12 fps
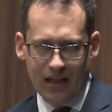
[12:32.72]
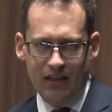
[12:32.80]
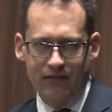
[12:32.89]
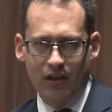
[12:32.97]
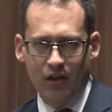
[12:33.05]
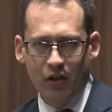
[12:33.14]

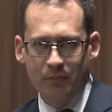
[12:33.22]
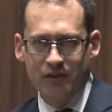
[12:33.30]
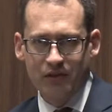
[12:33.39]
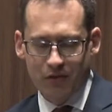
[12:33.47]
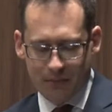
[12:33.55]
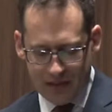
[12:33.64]
and if the hope
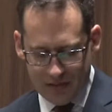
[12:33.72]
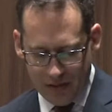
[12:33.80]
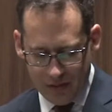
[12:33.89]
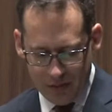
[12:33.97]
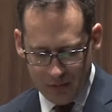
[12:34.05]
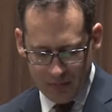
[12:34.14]
just remains
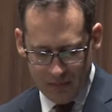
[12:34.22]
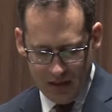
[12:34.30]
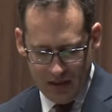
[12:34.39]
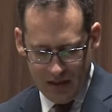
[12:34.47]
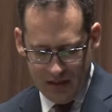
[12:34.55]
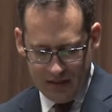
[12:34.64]
hope,
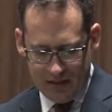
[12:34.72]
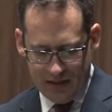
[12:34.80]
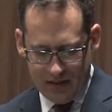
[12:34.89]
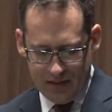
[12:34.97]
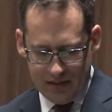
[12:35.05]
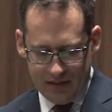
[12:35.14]

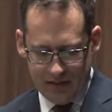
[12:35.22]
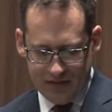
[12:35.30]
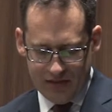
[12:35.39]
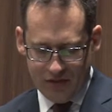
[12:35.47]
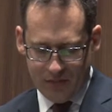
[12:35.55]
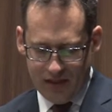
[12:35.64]
then the
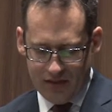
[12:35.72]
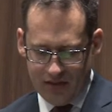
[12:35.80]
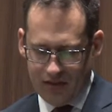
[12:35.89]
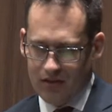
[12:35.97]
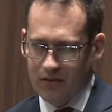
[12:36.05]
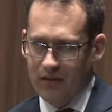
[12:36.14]

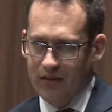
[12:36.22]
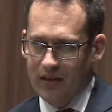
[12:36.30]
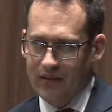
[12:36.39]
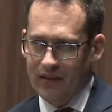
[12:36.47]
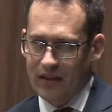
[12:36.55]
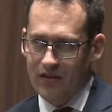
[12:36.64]
situation in
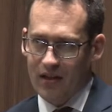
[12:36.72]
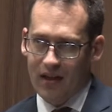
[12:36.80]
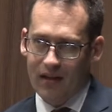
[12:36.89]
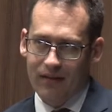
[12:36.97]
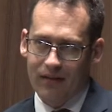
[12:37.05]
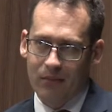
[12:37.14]
Northeast Asia
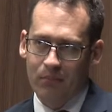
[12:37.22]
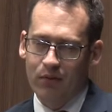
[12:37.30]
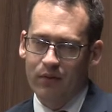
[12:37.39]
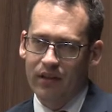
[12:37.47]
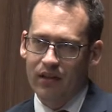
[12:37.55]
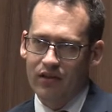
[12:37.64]
at some
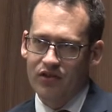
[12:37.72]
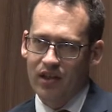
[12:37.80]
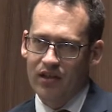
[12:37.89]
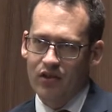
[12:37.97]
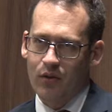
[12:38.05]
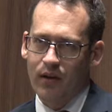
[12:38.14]
point could
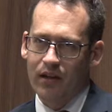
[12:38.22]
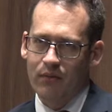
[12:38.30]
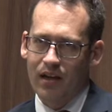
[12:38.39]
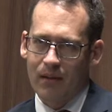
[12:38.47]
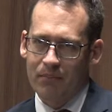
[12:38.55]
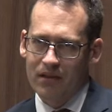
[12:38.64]
change
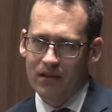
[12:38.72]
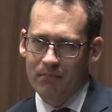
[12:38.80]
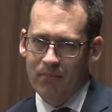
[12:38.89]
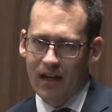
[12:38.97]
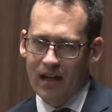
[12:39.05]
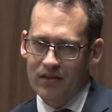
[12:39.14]
quite rapidly
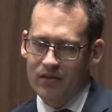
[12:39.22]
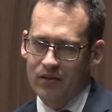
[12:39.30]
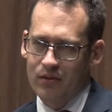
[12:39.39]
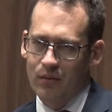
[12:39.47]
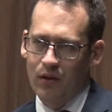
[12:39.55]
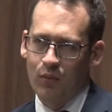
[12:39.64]
back to